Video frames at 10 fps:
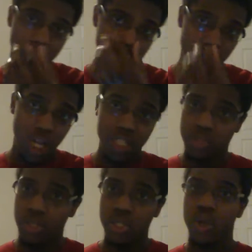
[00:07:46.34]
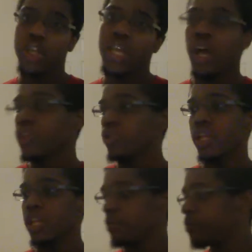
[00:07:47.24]
what's the odds of me drawing that other
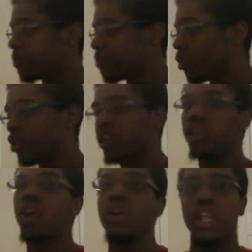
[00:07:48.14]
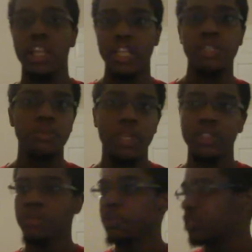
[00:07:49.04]
than pulling a card that lets me
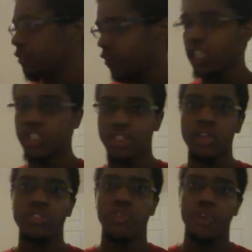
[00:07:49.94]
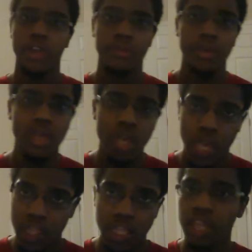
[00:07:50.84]
specifically search for him?
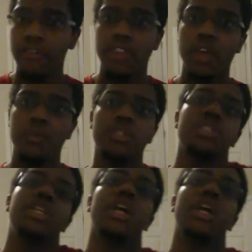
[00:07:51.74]
And then even then, what's